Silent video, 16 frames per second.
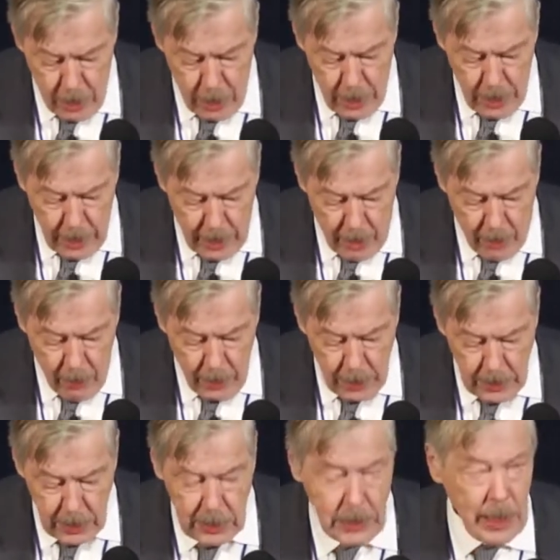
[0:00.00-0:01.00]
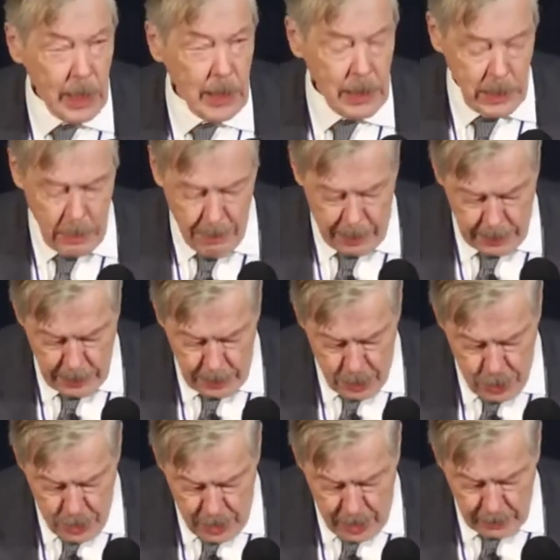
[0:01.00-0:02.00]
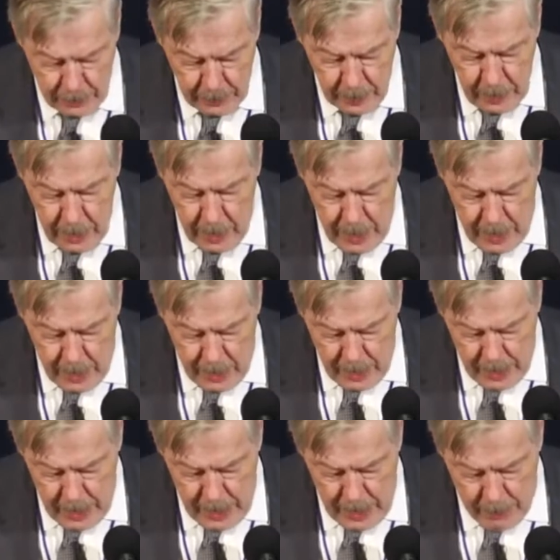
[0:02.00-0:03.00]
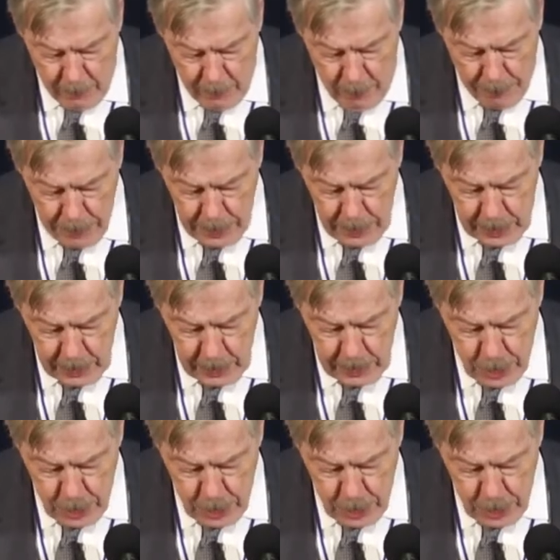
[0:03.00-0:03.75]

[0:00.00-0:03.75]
now he's a slightly demented Czech and represents the